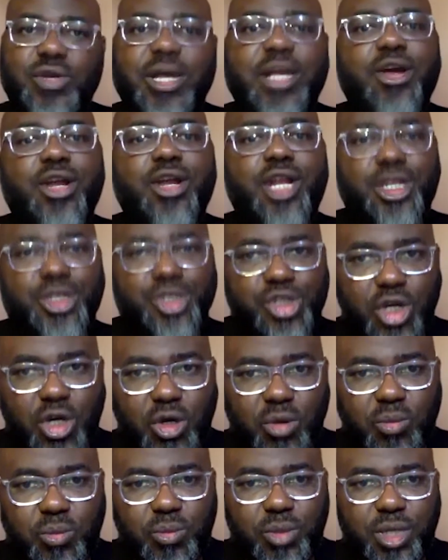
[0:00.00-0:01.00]
So I got a
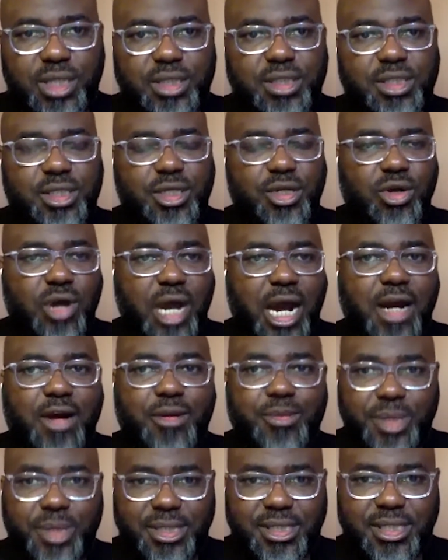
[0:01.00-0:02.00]
job with, you know,
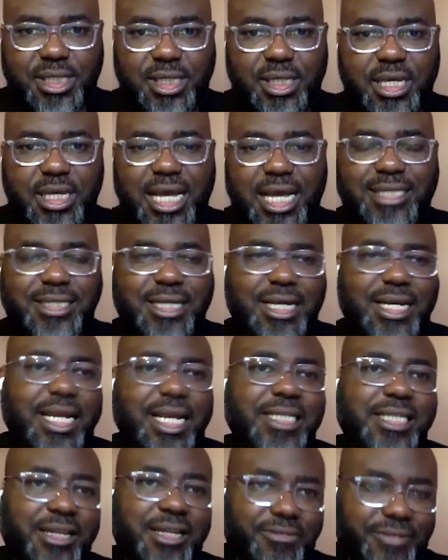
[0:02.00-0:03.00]
RBC as a
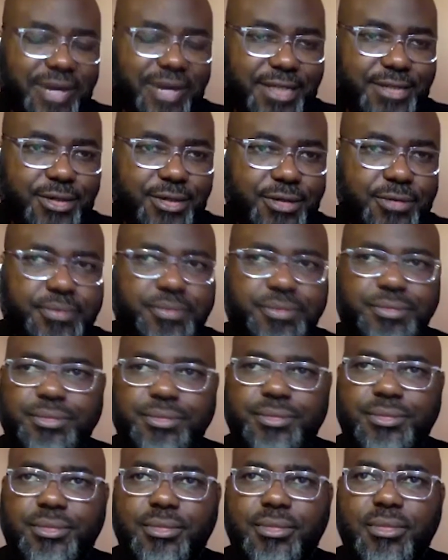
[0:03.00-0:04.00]
client advisor.
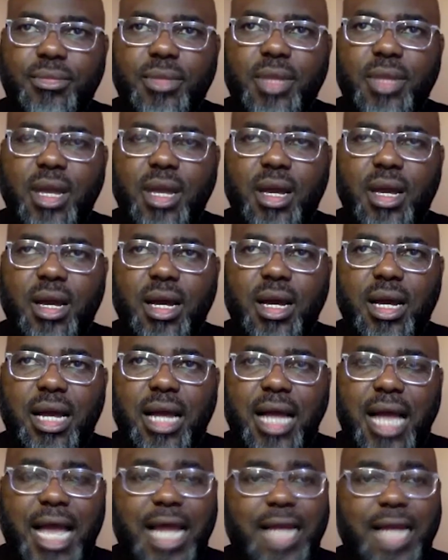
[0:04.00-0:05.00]

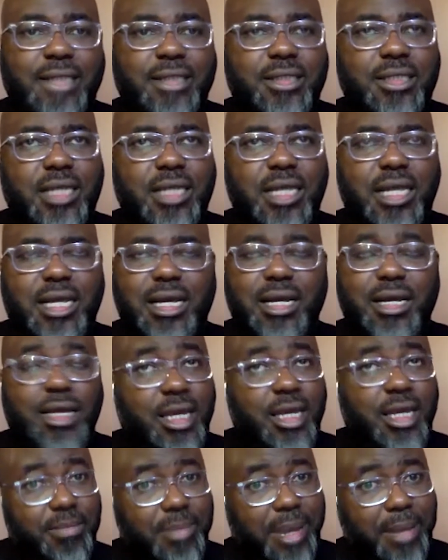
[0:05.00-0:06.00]
And
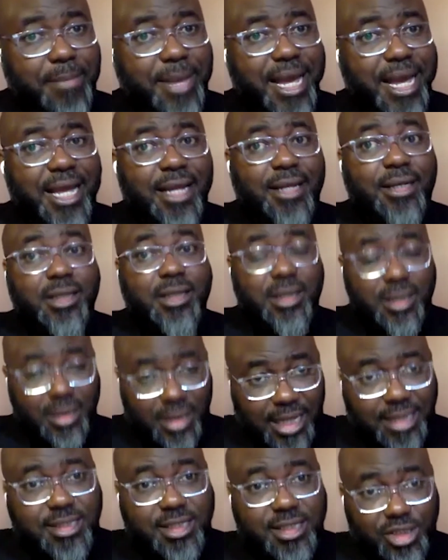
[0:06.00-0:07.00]
in my mind,
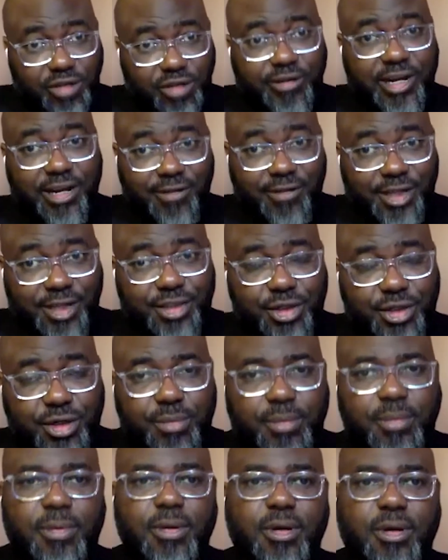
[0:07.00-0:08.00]
that's a survival
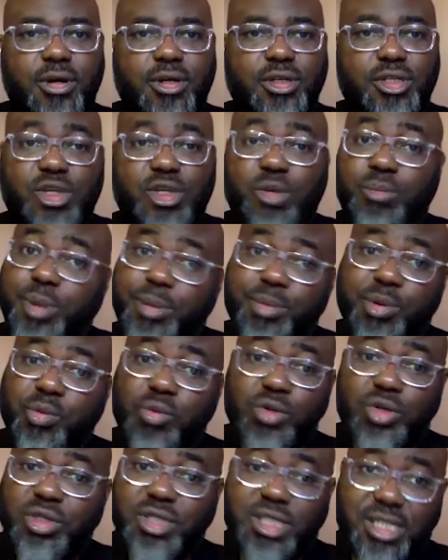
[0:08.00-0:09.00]
job. Some
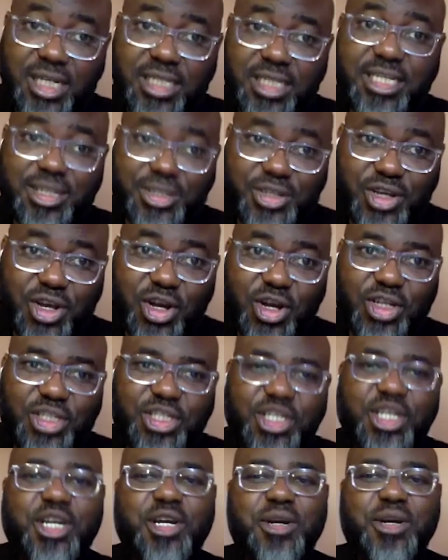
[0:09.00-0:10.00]
people wouldn't see it as
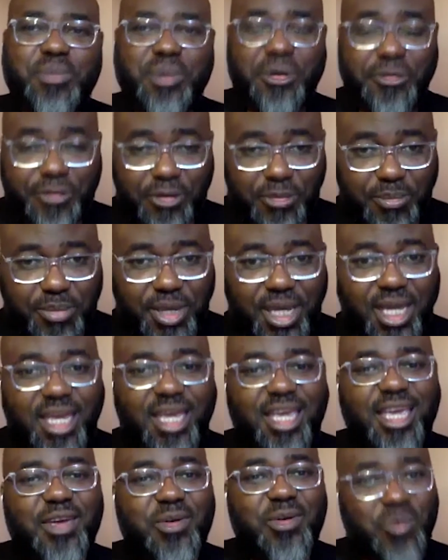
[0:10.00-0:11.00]
such, but for
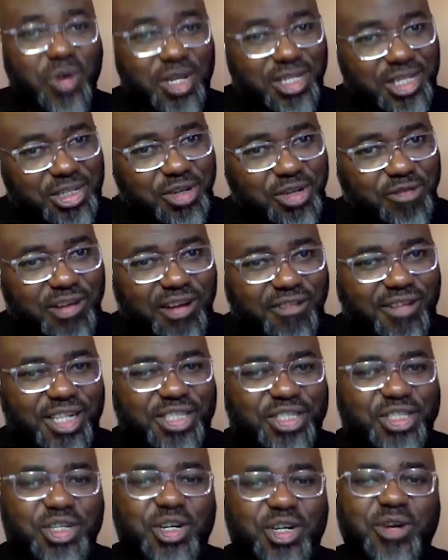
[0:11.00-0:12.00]
me, it was a
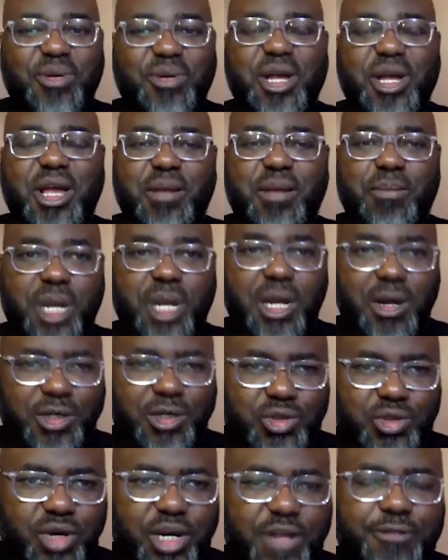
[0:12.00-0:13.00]
survival job. But I
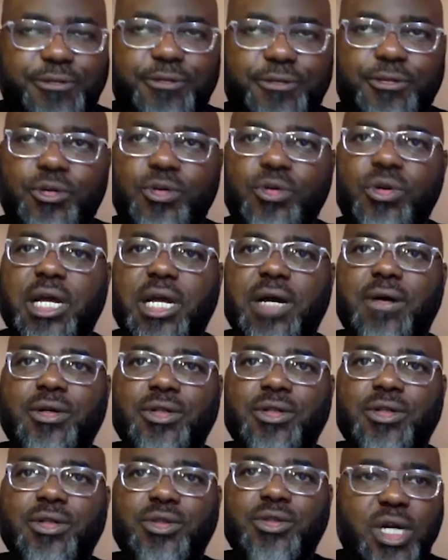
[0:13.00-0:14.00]
was grateful. I
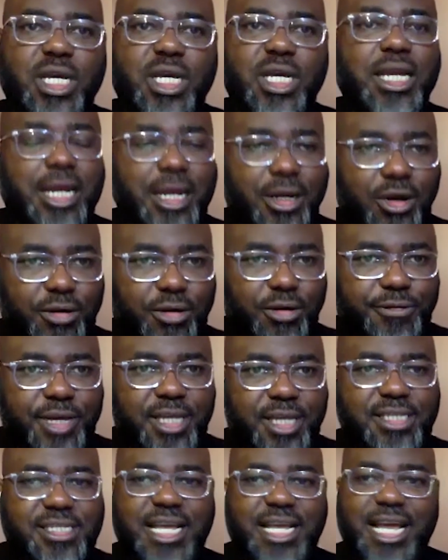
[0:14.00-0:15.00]
was working in an
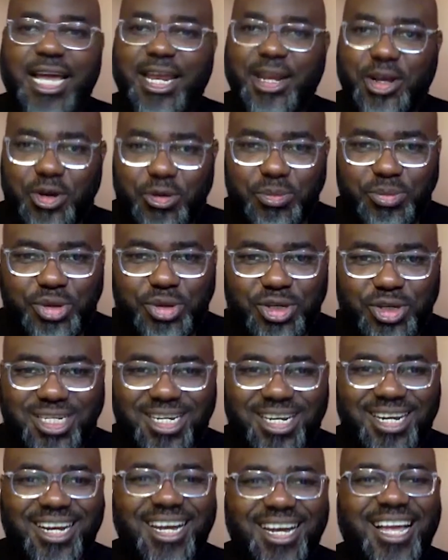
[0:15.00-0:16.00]
office. I had a
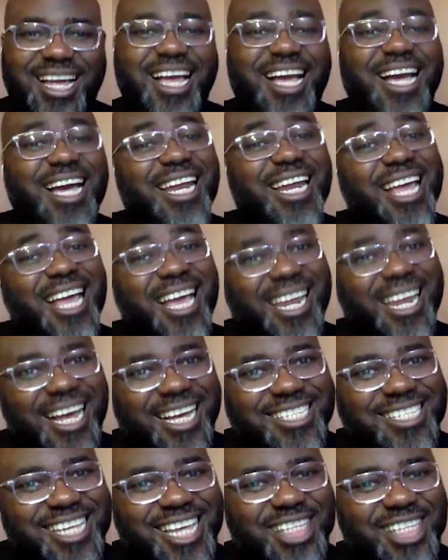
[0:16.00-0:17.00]
computer and I had
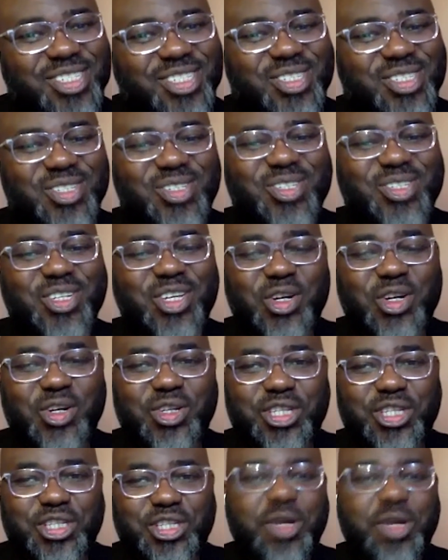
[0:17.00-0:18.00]
access to you
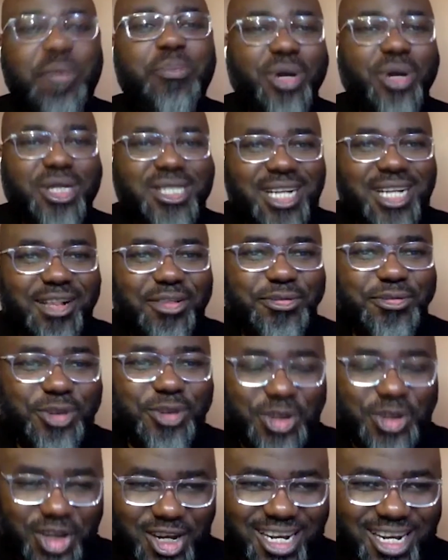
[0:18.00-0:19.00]
know the job portal
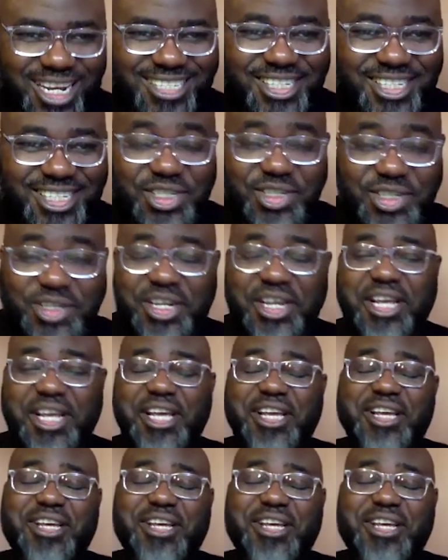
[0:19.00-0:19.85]
for the organization.